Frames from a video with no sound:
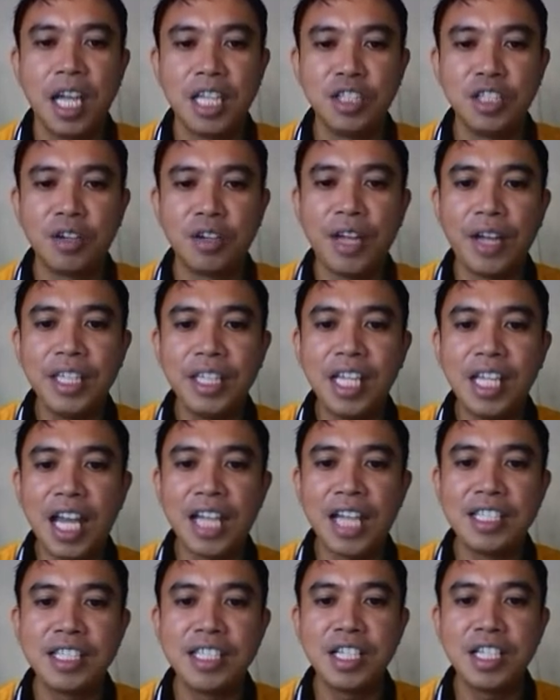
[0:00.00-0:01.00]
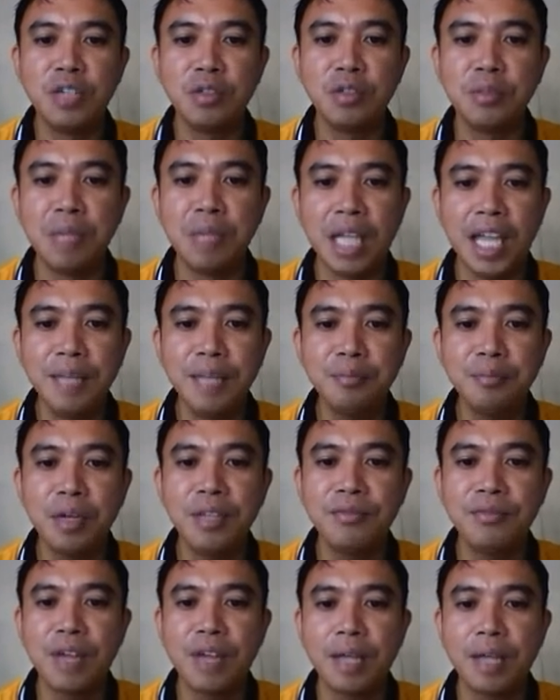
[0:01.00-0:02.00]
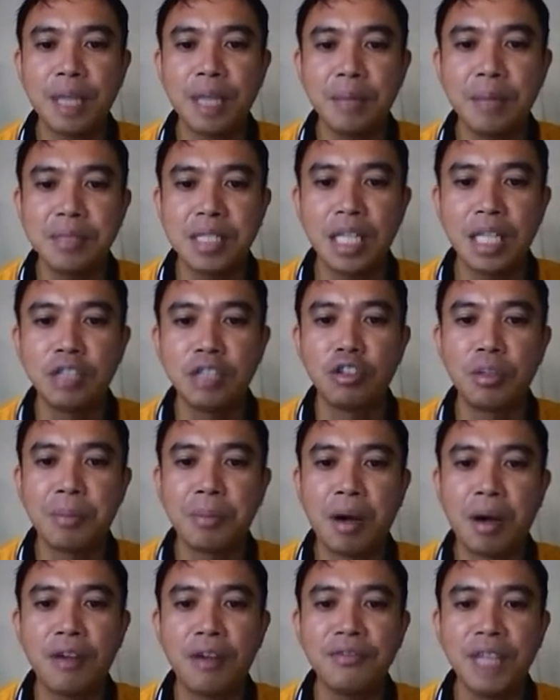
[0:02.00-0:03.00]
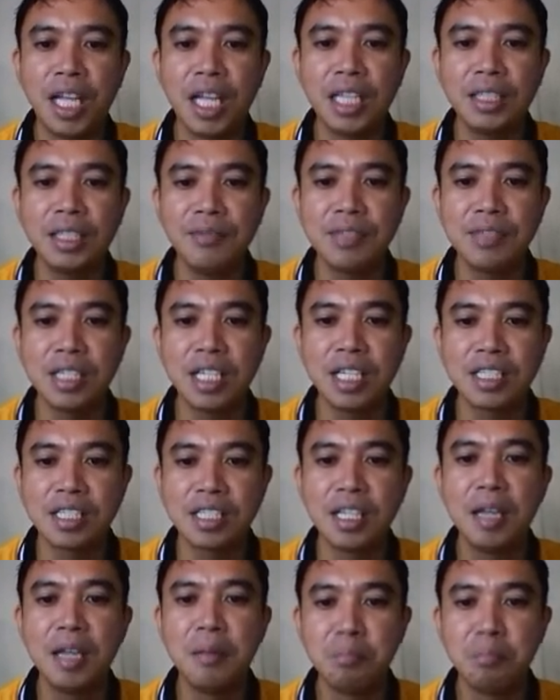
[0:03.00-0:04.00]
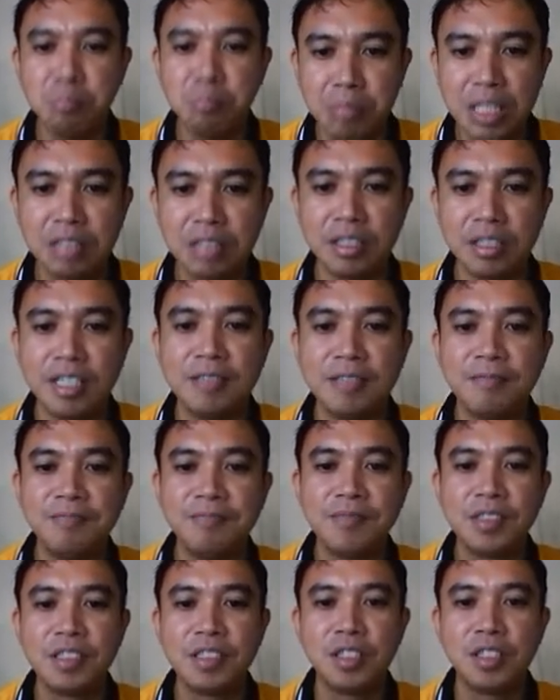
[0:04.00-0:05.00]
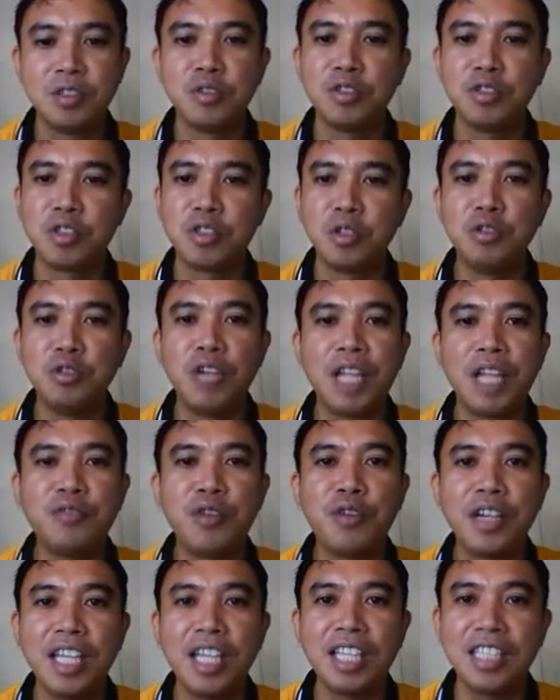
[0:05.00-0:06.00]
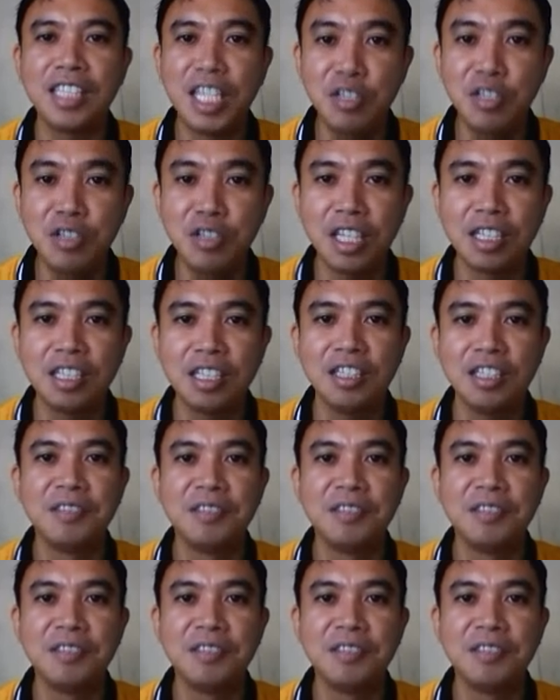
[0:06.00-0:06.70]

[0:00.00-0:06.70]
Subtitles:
And your final answer would be 8.5 times 10 to the power of negative 6 meter. So do not forget the unit